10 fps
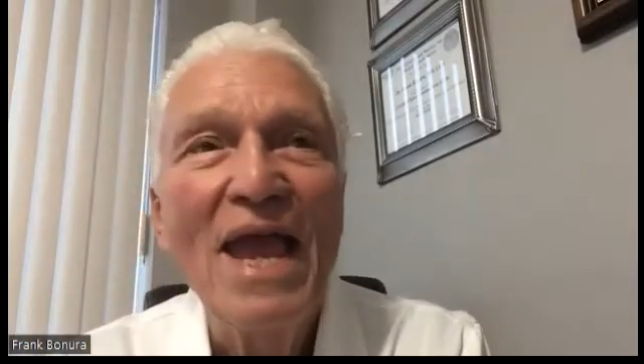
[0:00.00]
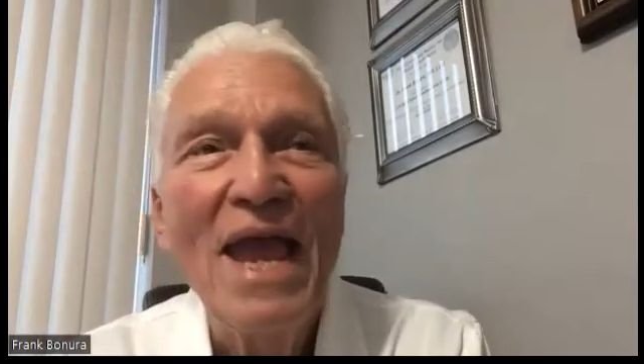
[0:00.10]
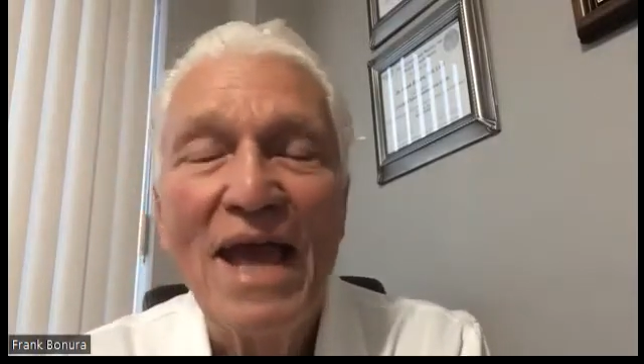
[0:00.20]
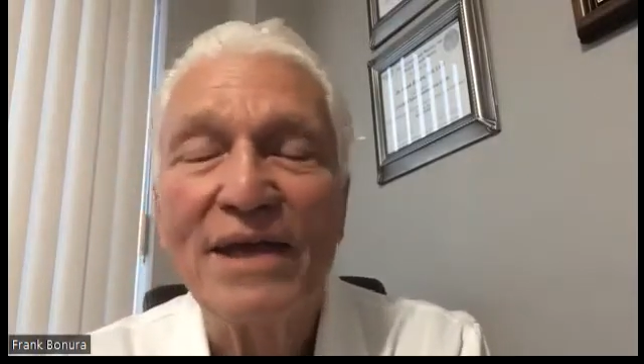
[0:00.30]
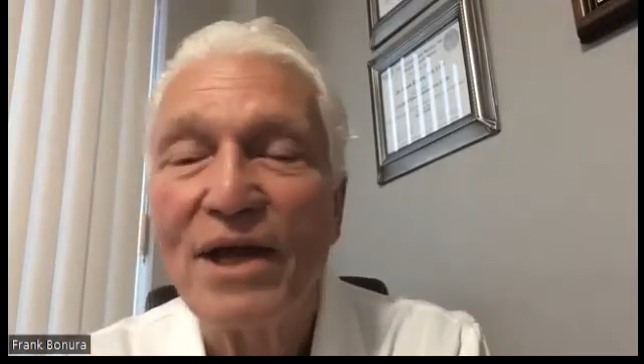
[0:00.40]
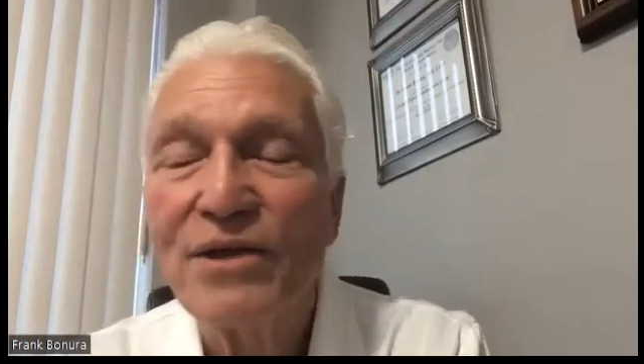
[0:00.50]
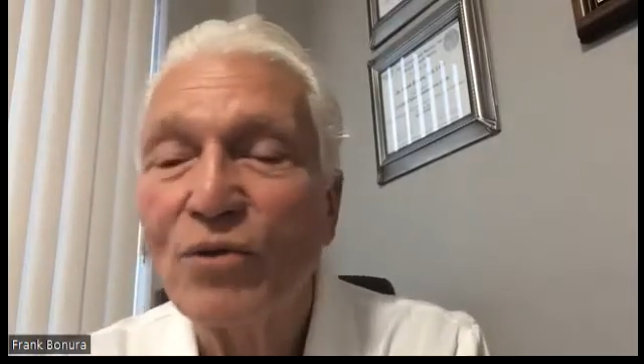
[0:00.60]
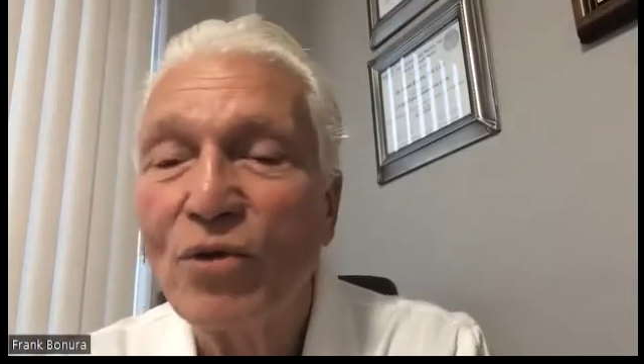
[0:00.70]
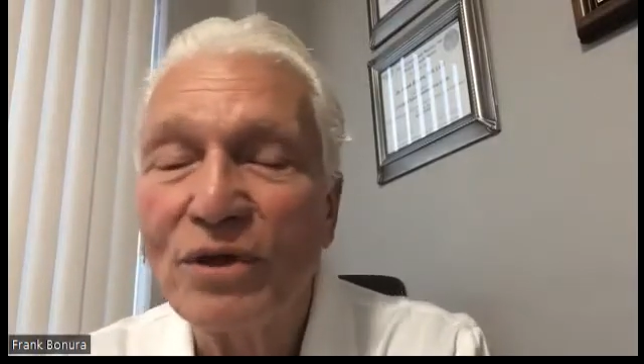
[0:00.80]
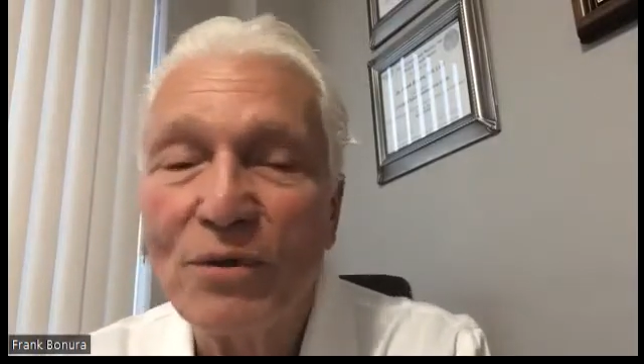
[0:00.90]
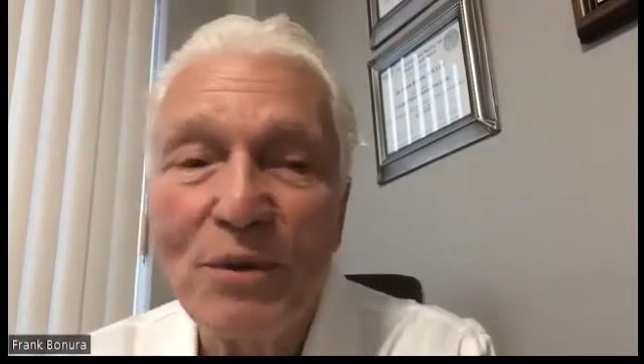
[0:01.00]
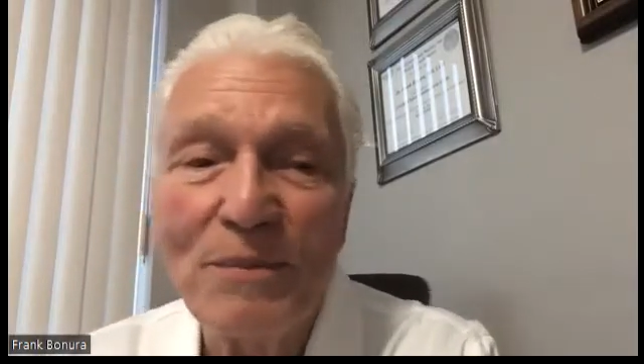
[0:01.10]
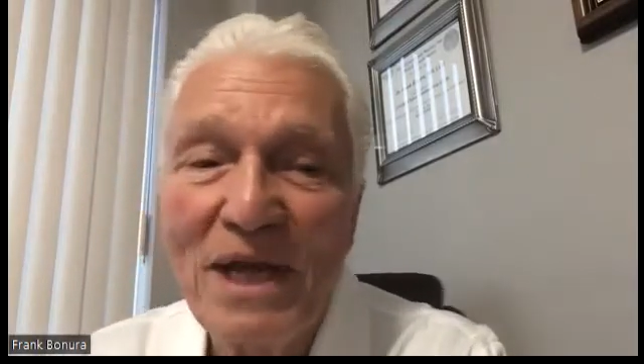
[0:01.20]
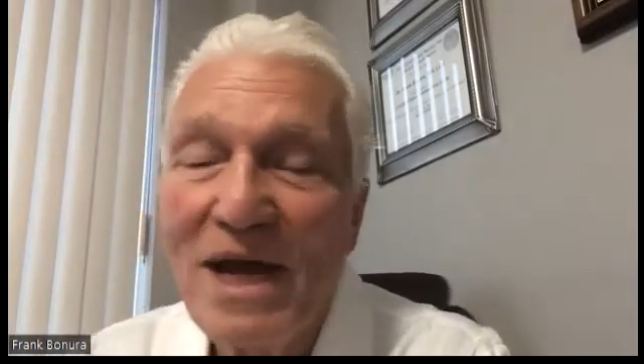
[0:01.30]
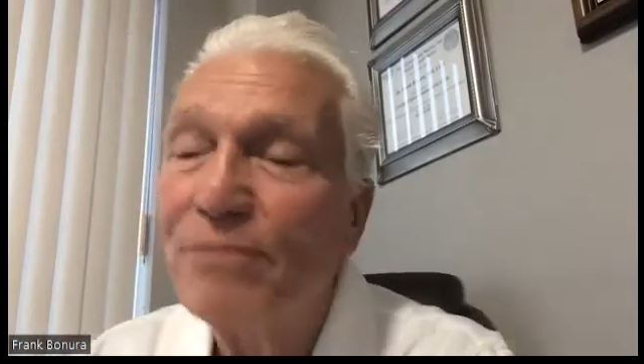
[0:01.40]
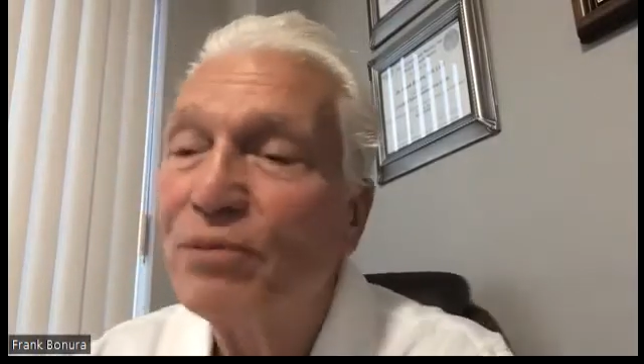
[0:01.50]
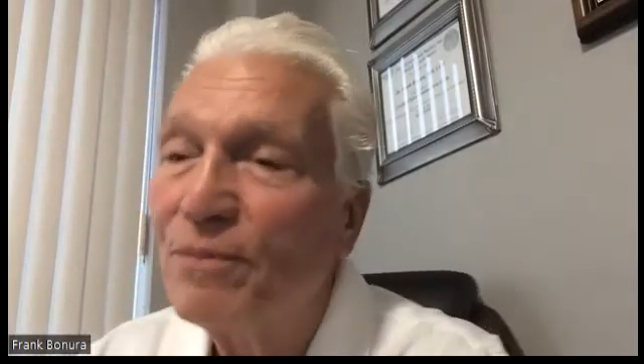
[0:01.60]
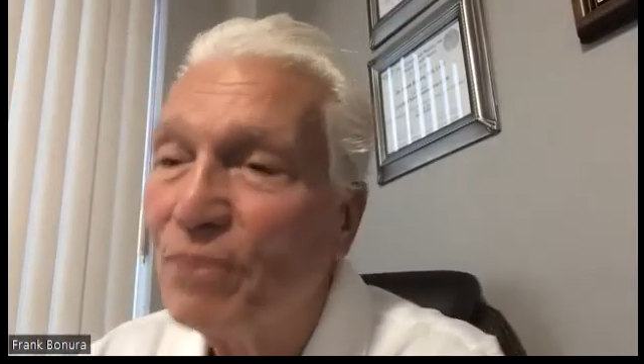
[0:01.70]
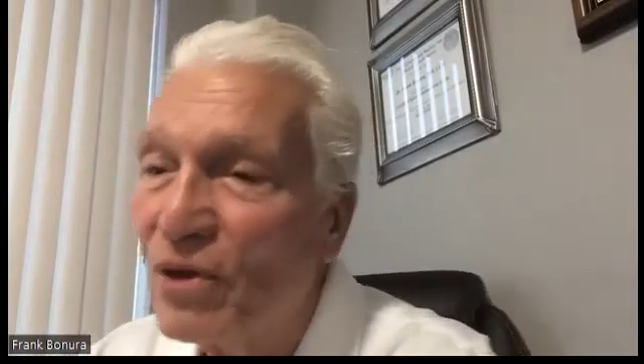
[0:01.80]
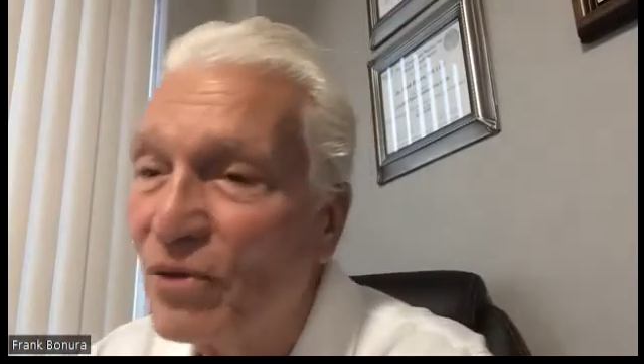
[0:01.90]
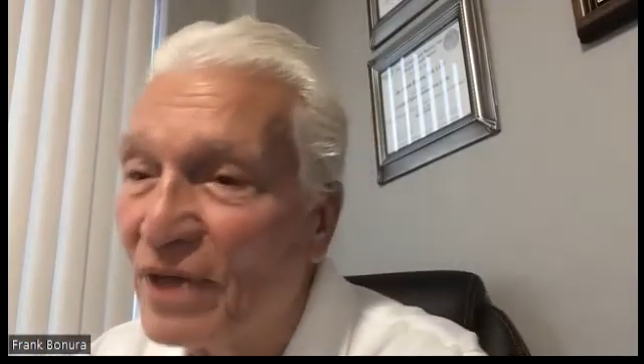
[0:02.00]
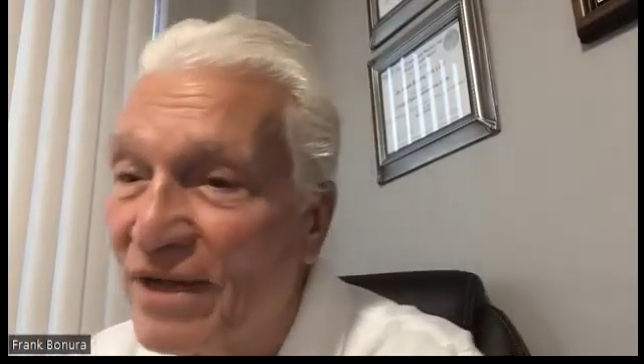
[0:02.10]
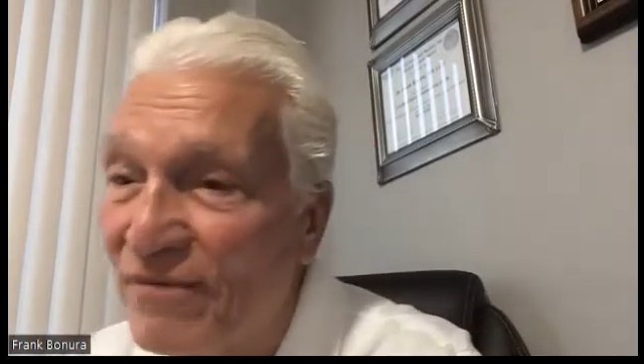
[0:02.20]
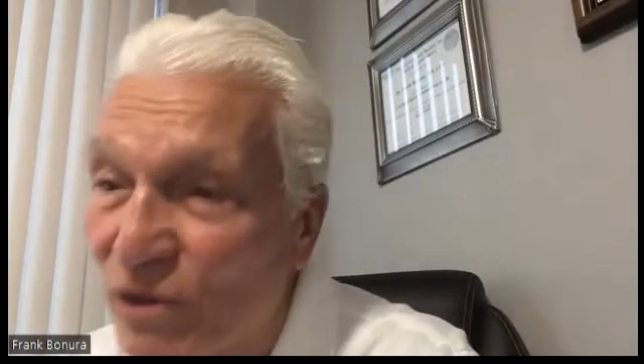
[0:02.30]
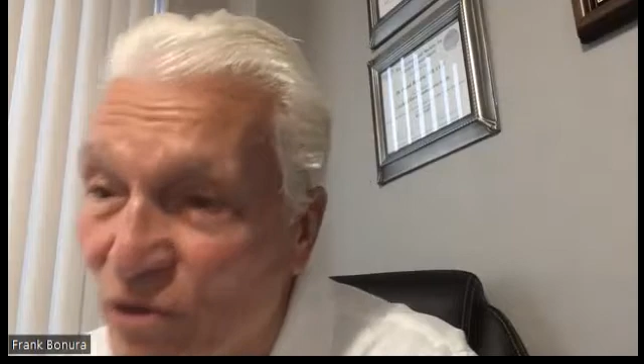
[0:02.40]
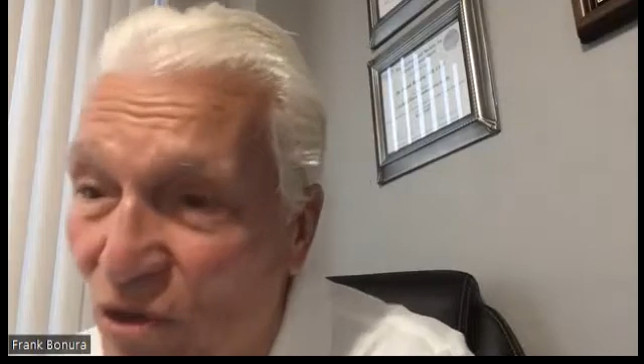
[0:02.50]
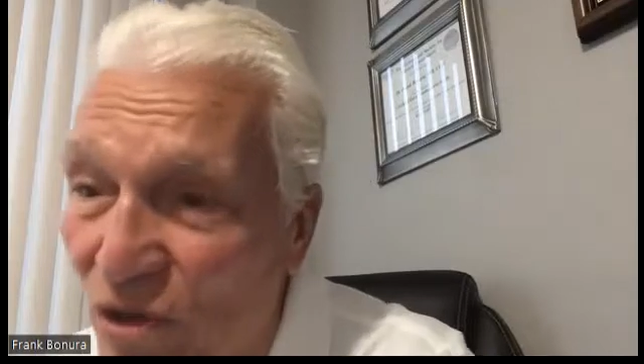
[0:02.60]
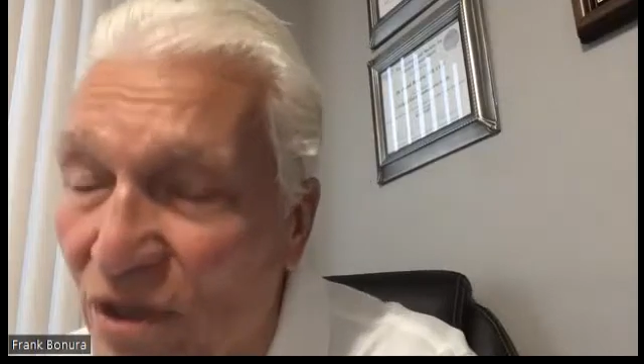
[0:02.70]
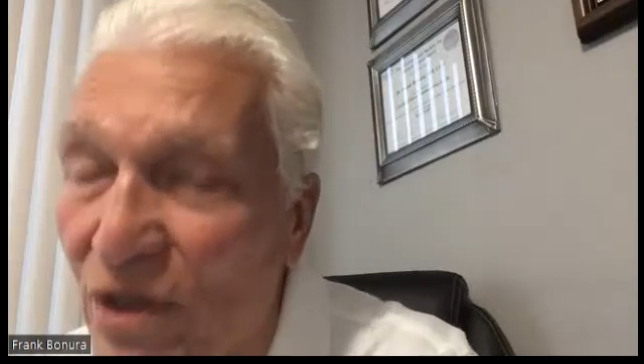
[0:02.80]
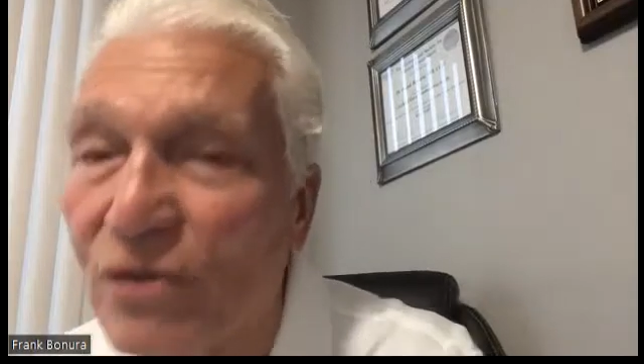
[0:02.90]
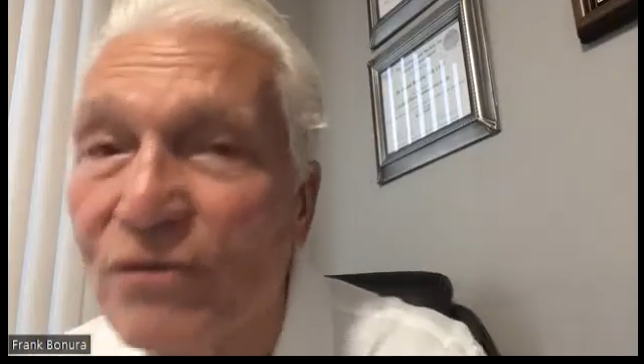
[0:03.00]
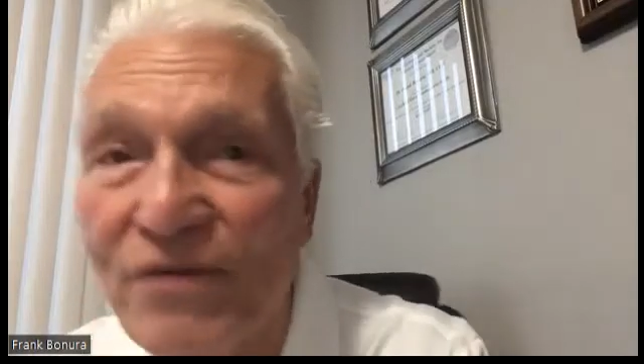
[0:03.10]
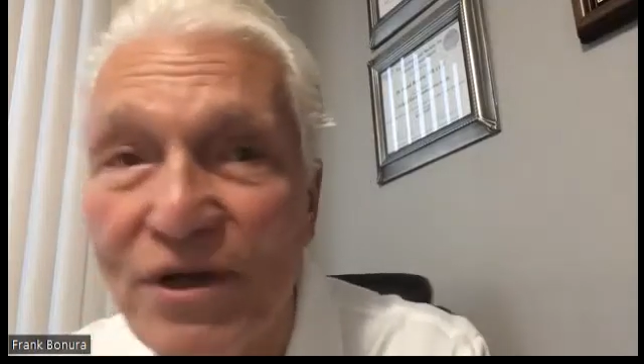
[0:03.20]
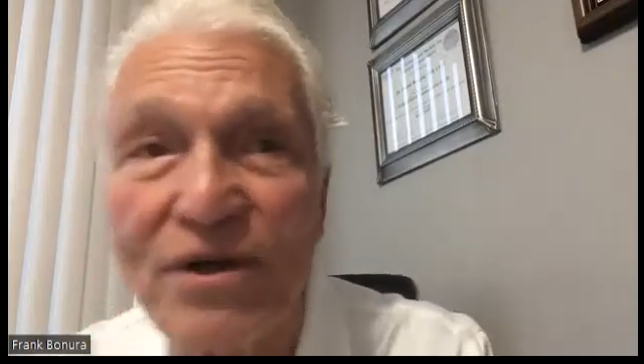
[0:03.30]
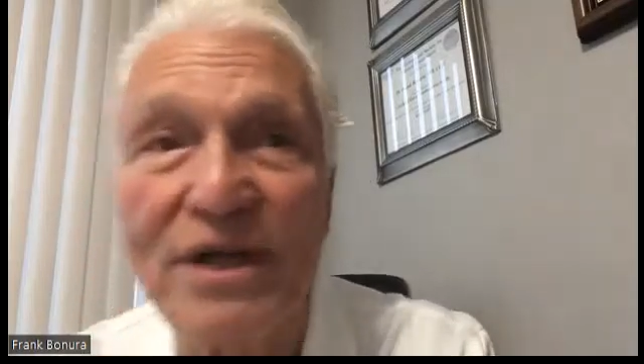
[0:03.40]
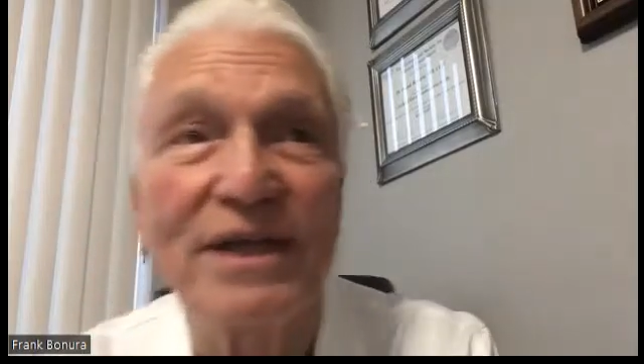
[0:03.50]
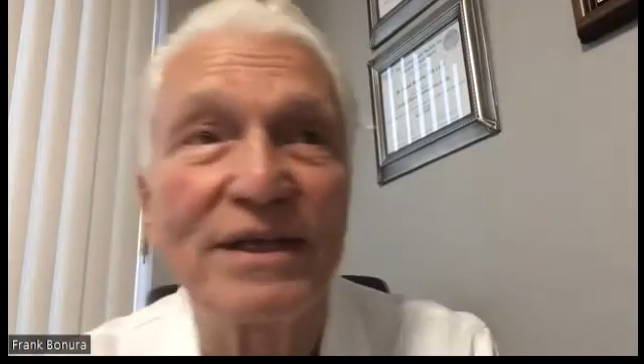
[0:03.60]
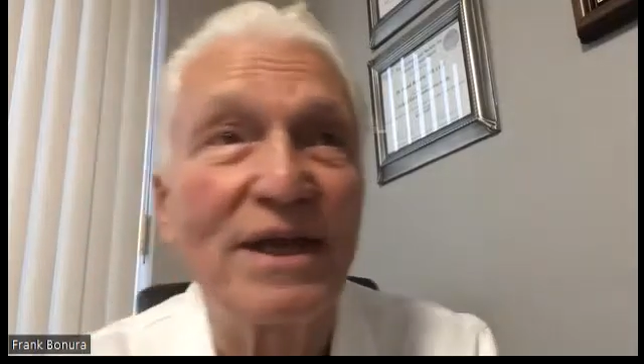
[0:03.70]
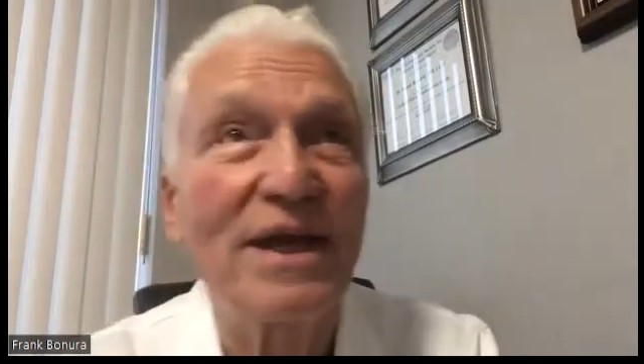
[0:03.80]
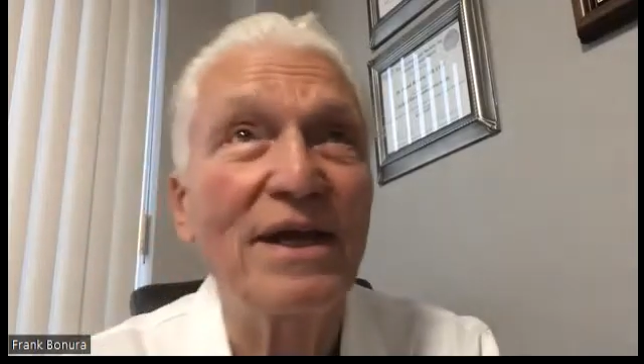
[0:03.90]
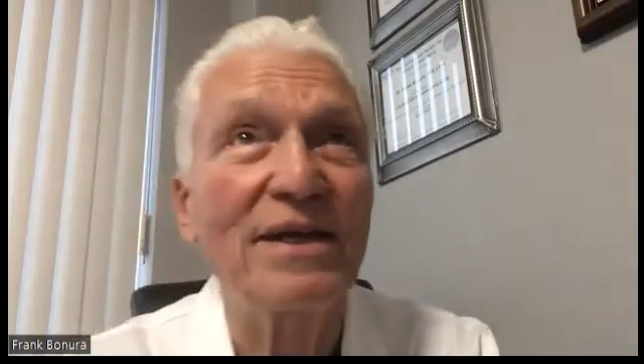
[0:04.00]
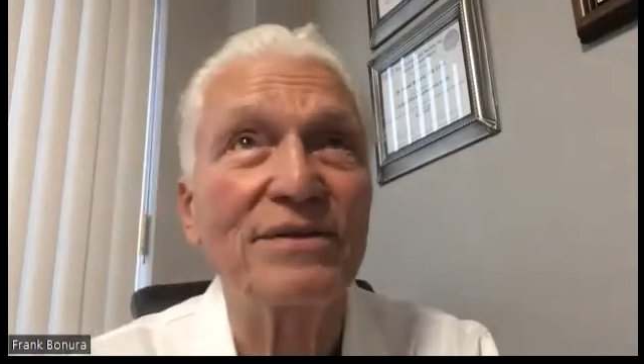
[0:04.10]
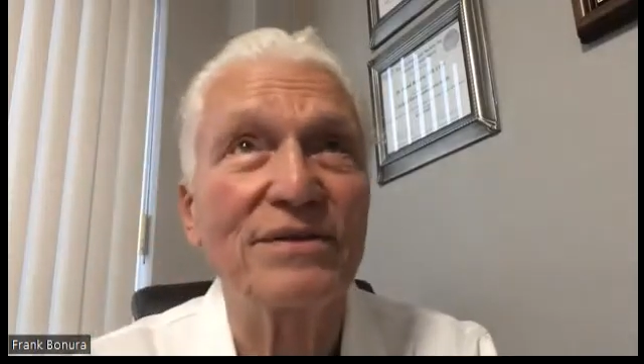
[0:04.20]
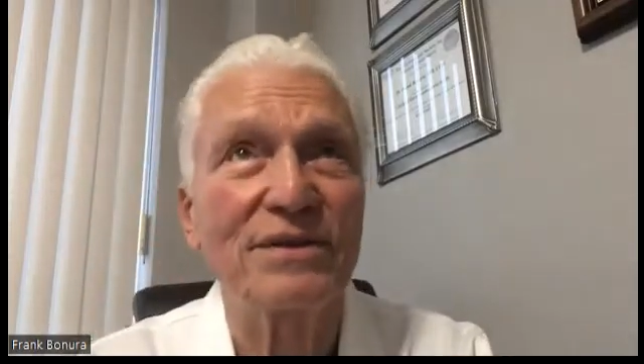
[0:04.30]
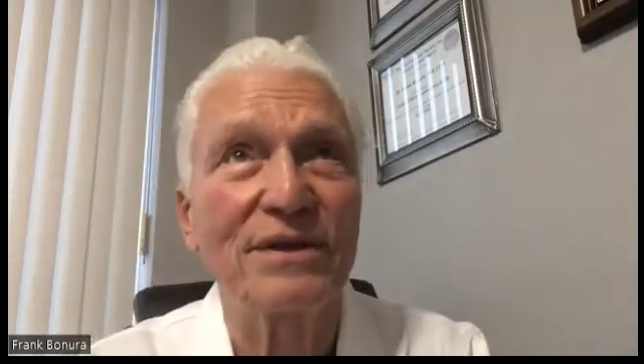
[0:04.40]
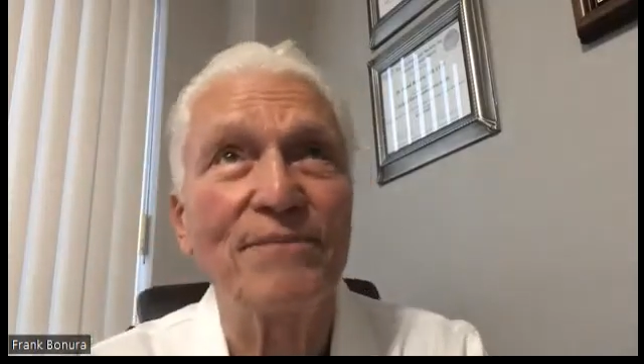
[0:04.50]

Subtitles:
and I thought it would be apropos to give a talk on ovarian cancer.